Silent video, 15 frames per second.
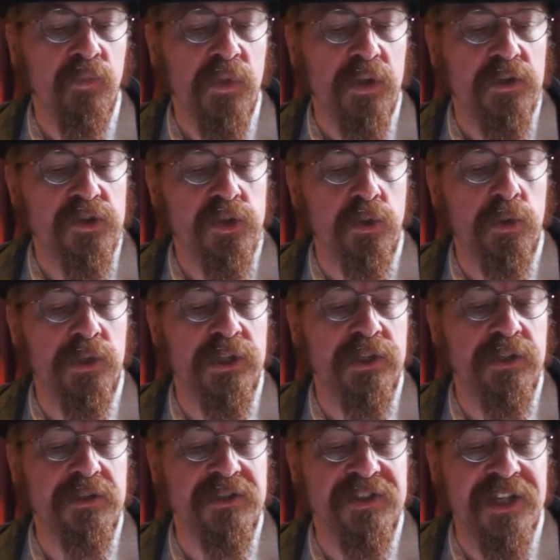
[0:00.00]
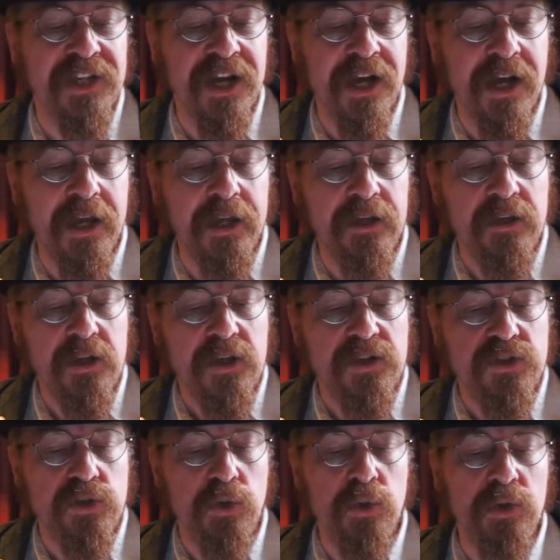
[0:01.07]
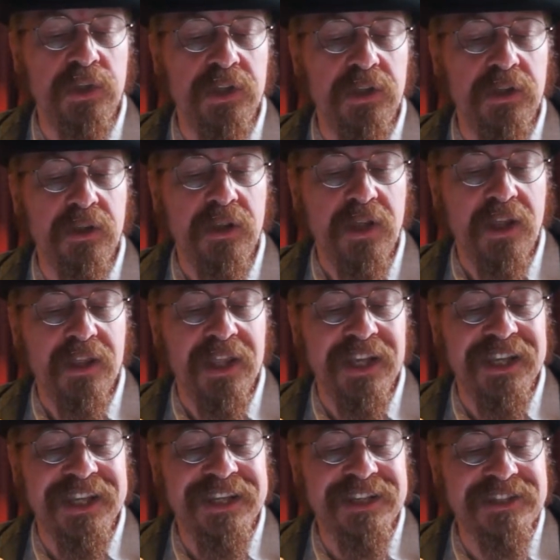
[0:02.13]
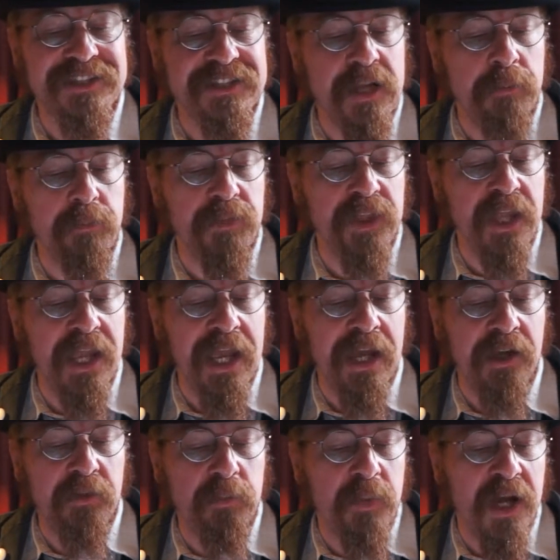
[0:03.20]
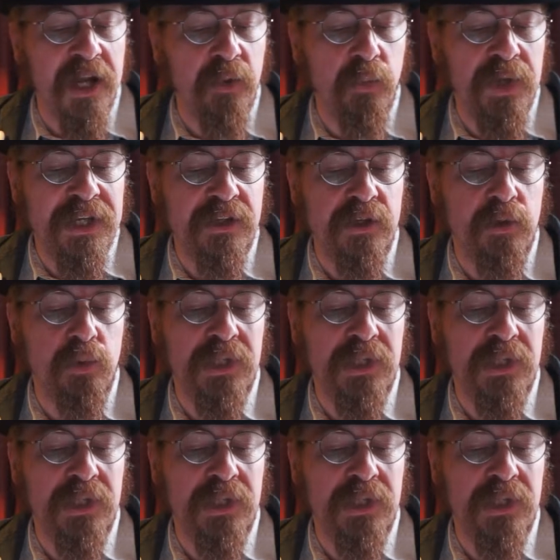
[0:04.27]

"Surely," said I, "surely that is something at my window